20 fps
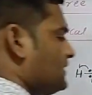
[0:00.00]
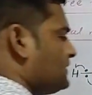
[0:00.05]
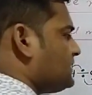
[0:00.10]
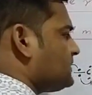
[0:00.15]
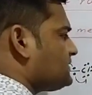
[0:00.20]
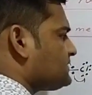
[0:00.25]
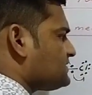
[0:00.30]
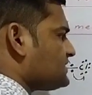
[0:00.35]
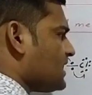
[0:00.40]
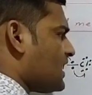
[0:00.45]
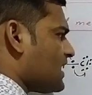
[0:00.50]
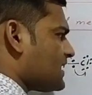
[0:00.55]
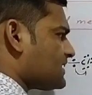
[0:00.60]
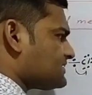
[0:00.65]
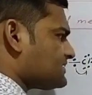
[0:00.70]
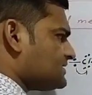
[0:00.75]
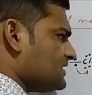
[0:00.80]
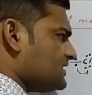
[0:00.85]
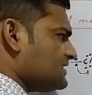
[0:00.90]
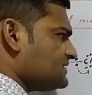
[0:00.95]
and the
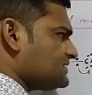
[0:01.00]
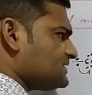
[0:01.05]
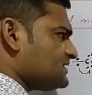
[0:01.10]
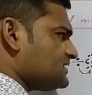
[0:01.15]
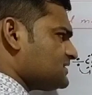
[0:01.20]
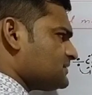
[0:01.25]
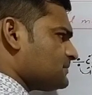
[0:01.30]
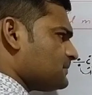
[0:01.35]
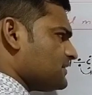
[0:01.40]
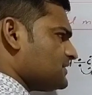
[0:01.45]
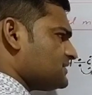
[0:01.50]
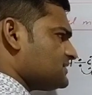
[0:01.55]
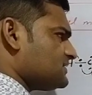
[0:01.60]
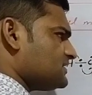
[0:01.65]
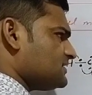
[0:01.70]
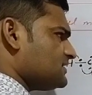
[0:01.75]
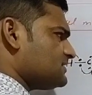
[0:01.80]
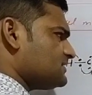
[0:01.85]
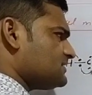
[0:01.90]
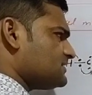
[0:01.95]
chargeless
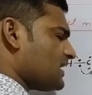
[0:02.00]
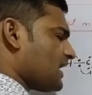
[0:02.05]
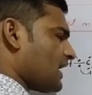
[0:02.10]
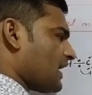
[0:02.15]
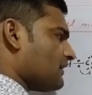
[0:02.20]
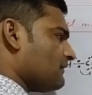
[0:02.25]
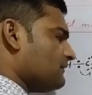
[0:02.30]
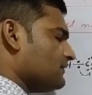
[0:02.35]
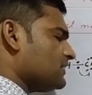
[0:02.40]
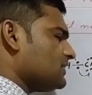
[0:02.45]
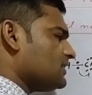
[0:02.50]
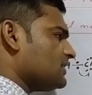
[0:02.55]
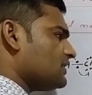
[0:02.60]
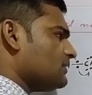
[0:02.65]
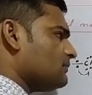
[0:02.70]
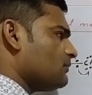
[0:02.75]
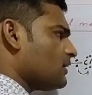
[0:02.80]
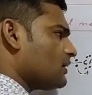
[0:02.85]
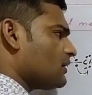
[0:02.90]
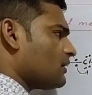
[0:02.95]
species having
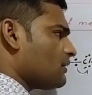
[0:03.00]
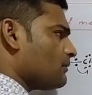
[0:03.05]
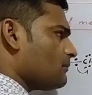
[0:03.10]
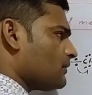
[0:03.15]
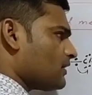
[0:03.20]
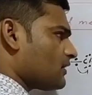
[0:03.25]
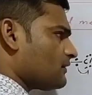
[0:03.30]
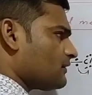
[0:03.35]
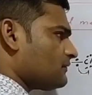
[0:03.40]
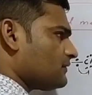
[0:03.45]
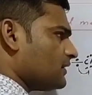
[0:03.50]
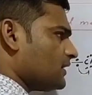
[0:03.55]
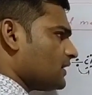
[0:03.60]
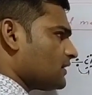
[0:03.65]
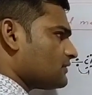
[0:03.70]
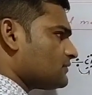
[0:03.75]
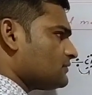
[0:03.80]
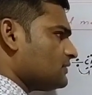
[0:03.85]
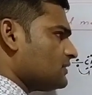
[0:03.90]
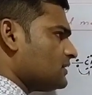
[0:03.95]
even number of
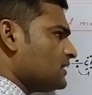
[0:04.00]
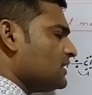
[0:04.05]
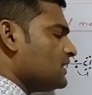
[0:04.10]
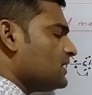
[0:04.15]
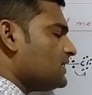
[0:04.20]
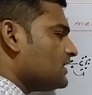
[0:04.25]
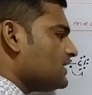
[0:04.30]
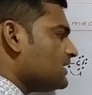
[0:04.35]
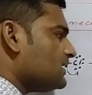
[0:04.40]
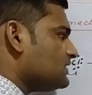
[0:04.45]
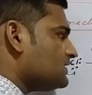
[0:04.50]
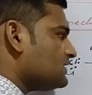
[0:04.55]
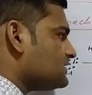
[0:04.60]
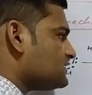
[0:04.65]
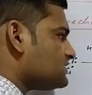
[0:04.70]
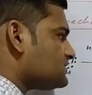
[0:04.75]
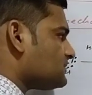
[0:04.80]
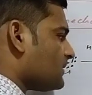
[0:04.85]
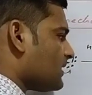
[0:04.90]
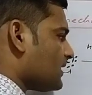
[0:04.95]
electron in
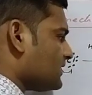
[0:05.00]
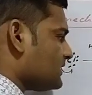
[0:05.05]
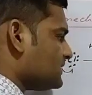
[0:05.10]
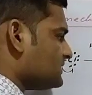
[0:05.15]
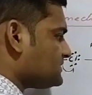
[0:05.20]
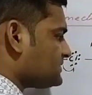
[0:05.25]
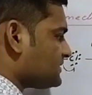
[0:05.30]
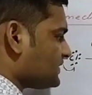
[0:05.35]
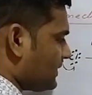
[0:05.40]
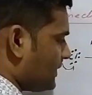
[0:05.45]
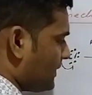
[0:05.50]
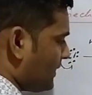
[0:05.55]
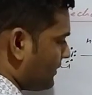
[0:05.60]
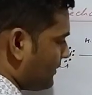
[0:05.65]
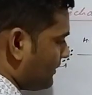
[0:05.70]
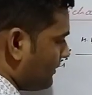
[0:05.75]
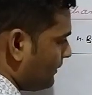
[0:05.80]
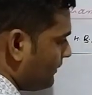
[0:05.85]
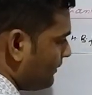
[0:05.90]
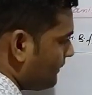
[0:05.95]
its valence shell are
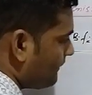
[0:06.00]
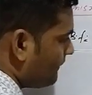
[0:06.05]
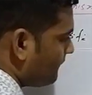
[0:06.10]
called